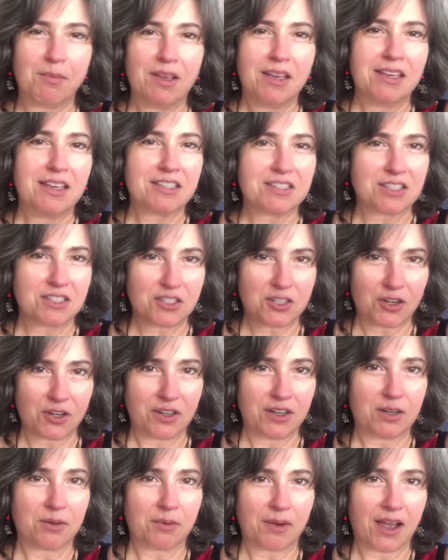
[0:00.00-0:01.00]
is to
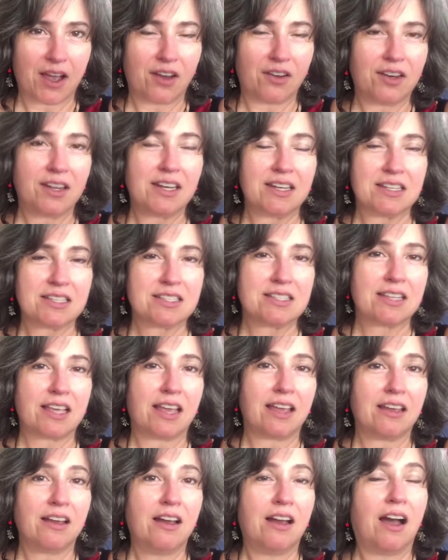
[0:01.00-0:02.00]
turn it around and to
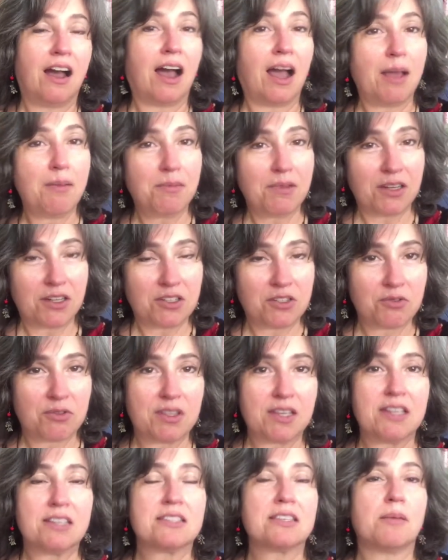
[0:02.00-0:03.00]
say, I'm going to do
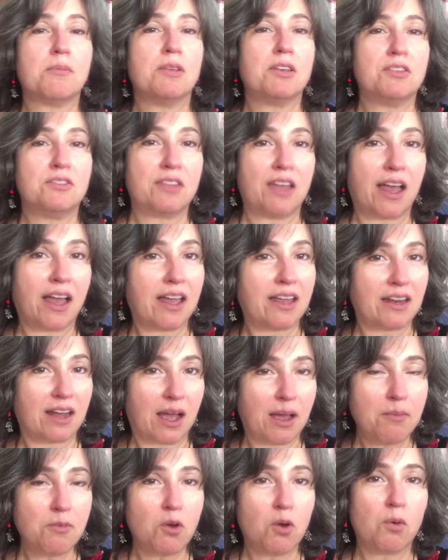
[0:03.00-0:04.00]
this, I'm going to do that, and
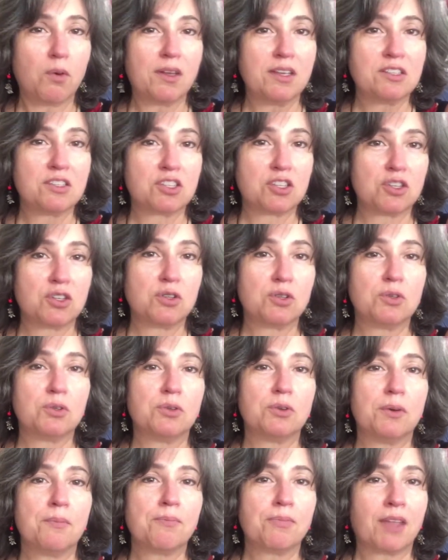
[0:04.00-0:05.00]
I'm going
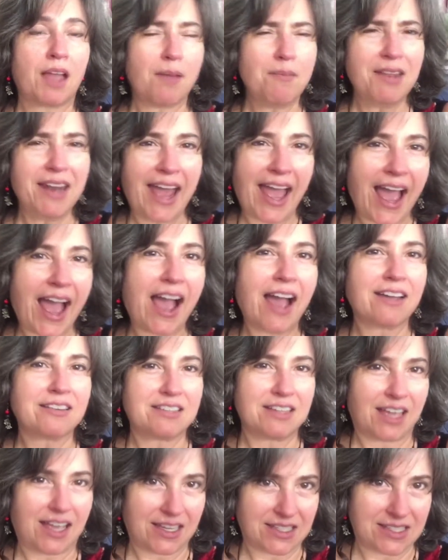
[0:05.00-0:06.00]
to
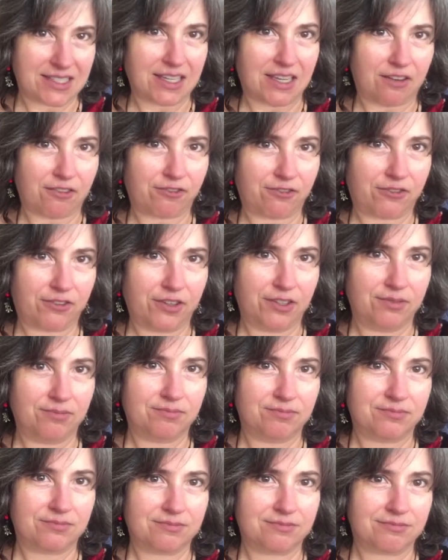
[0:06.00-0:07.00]
act as if
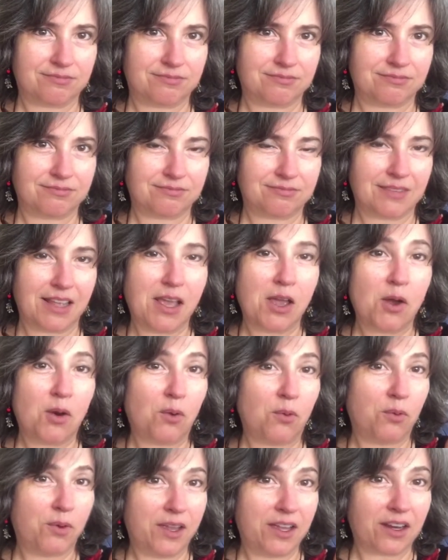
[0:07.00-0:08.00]

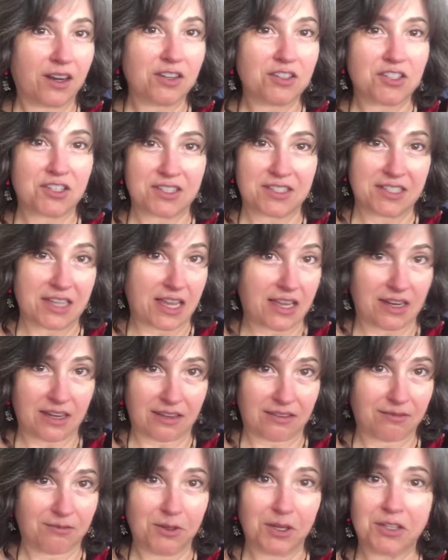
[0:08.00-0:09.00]
we are just
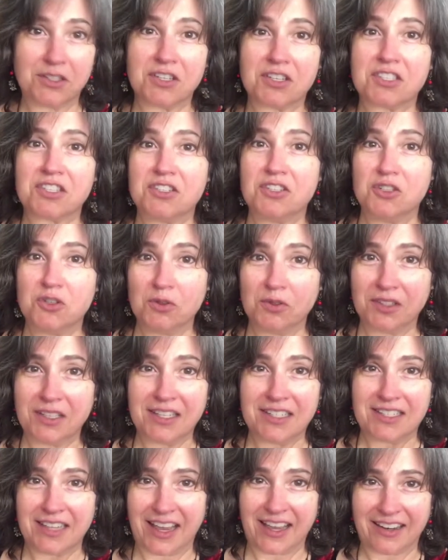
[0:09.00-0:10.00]
dating. We're just
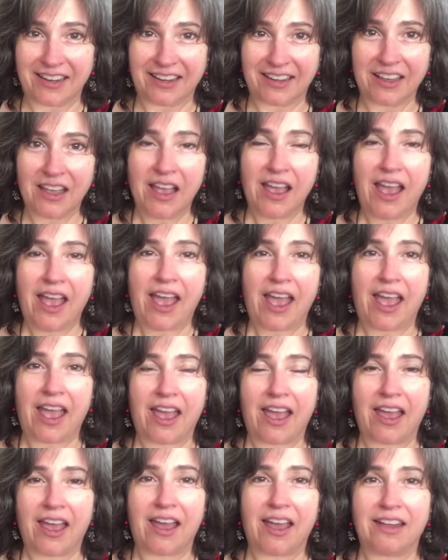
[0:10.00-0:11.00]
newly dating,
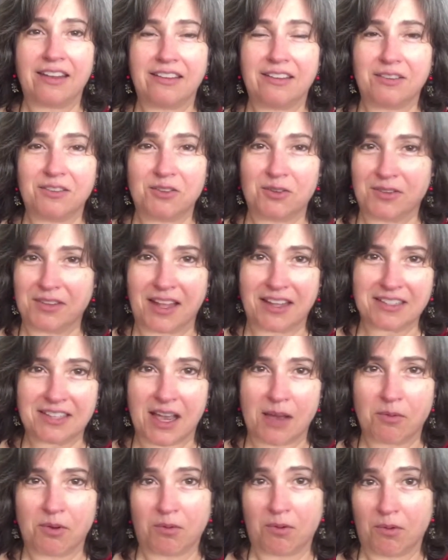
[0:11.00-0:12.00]
and during that
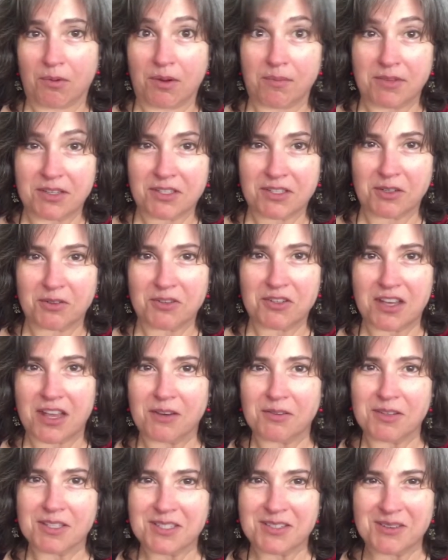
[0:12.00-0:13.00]
time when we want to be so
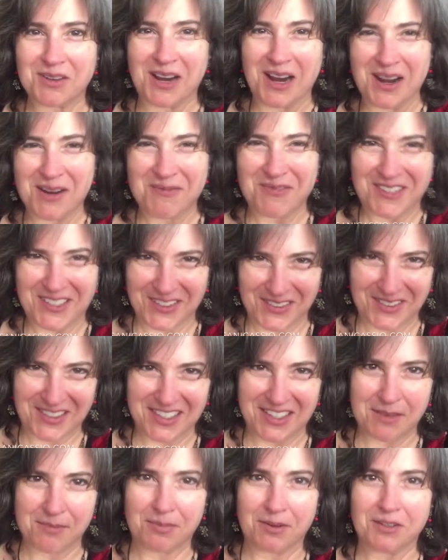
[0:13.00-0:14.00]
generous to
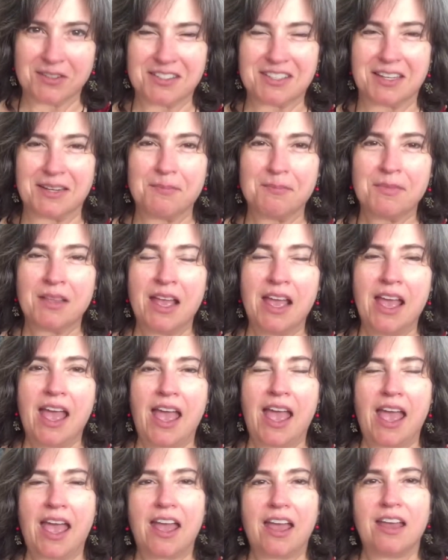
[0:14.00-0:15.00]
the person.
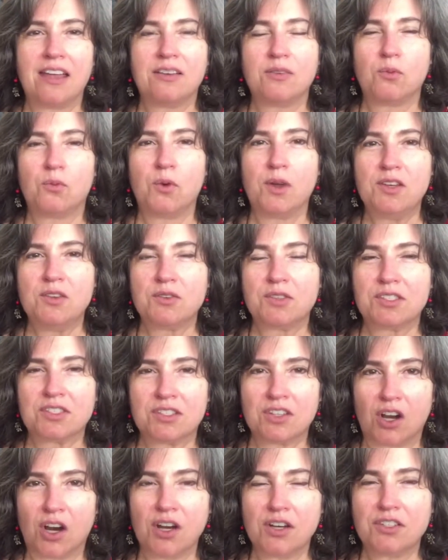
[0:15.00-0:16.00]
And when you
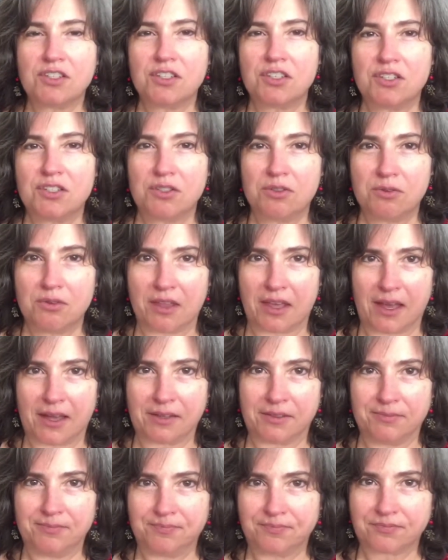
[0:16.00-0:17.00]
start to do
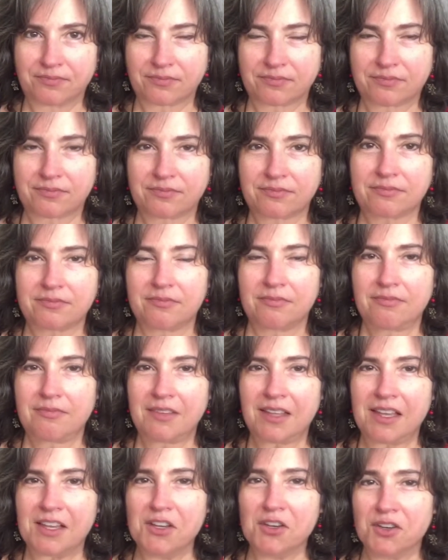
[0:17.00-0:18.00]
that,
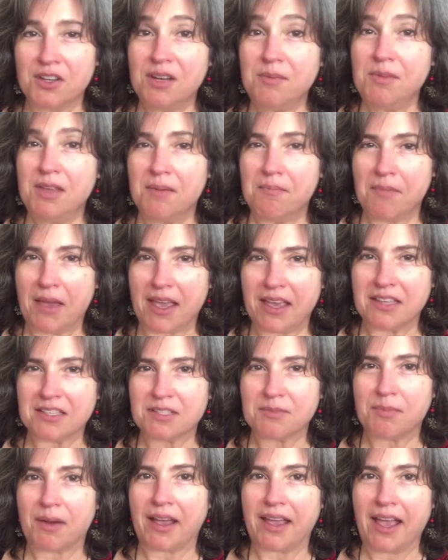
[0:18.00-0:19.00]
you're going to be
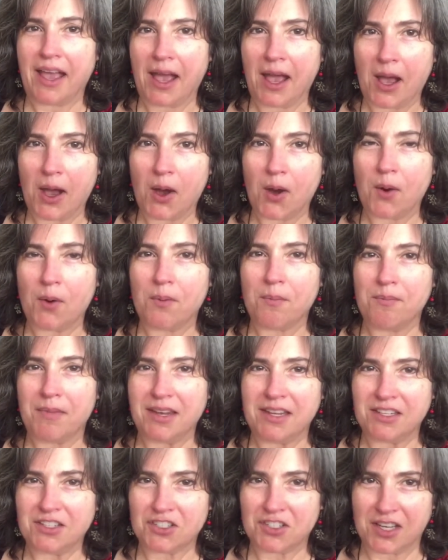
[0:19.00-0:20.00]
amazed by how
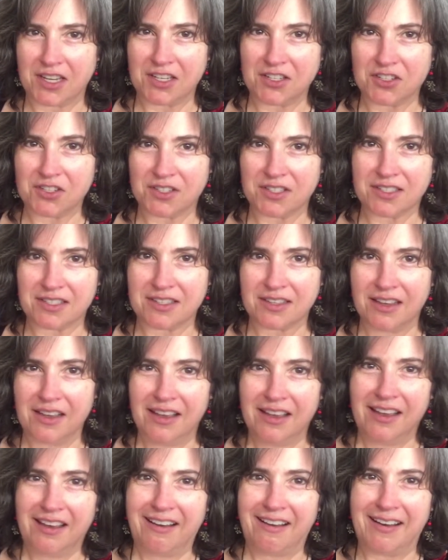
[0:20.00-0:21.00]
many changes
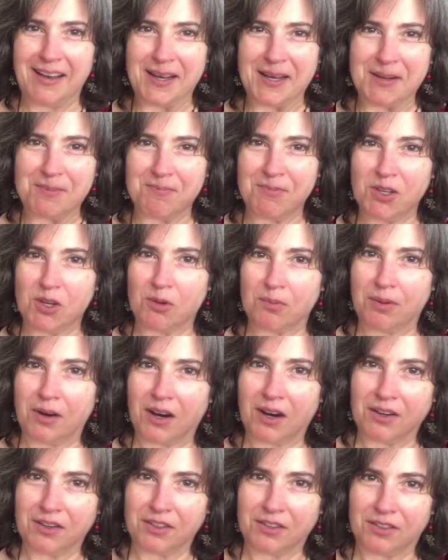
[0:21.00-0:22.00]
your
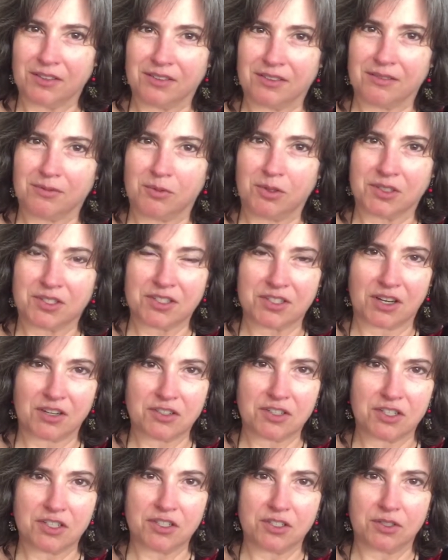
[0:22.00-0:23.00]
partner will
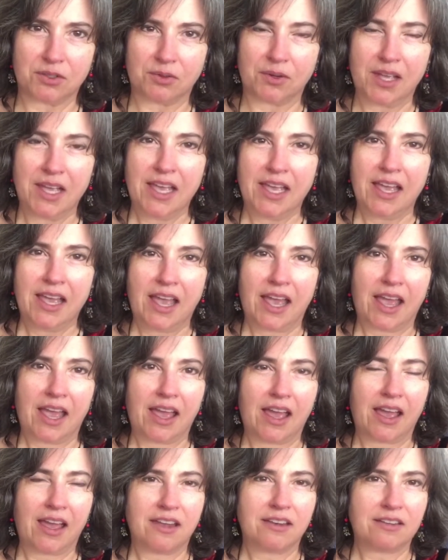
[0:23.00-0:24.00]
start to do.
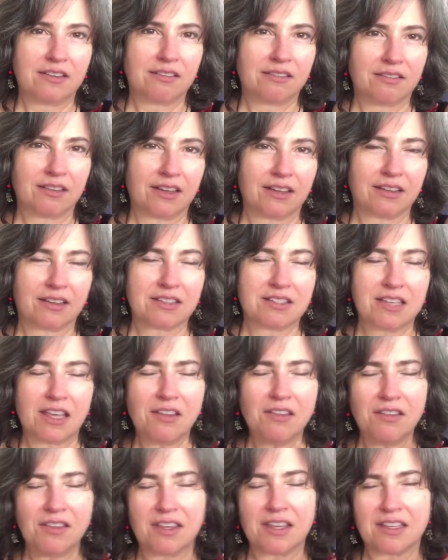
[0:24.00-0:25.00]
And because the
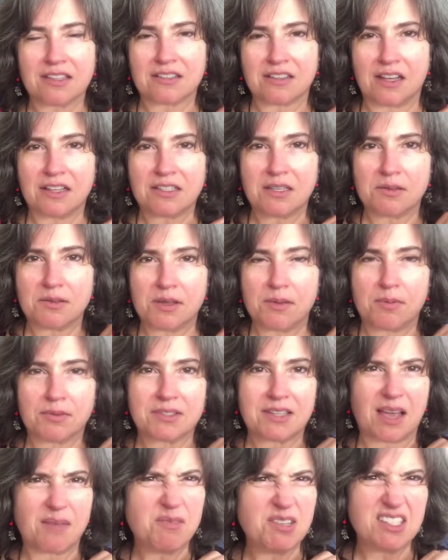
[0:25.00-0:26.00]
other thing is, a lot of times people
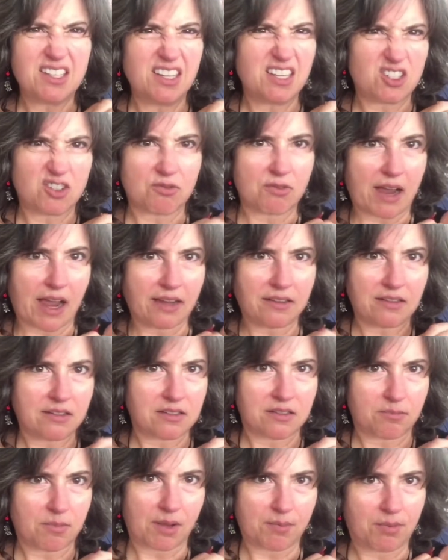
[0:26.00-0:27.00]
say, I'm just not attracted
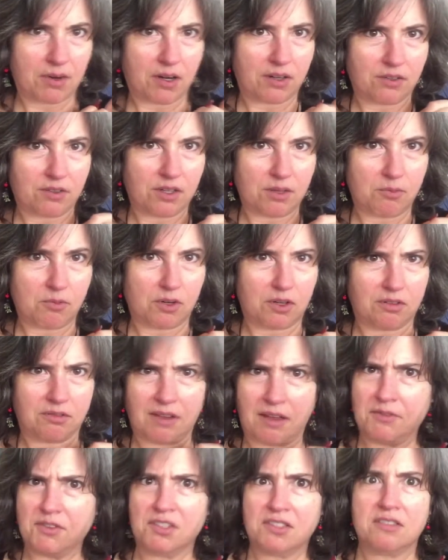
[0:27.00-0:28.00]
to my partner anymore.
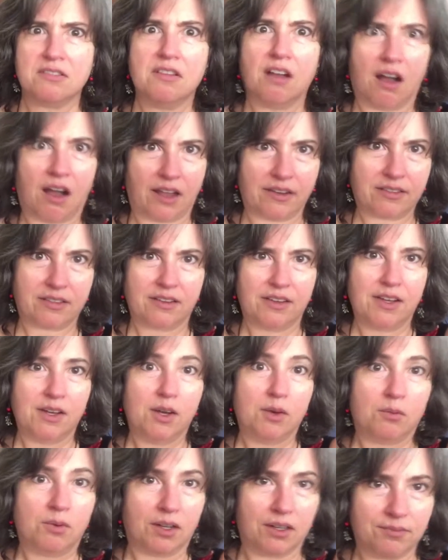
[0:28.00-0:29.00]
I'm just not.
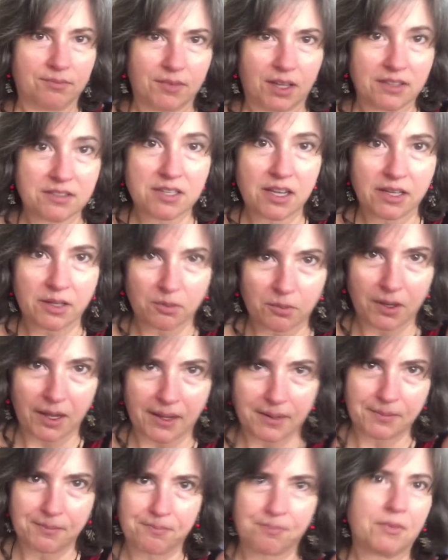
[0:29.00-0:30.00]
Well, I'll tell you what,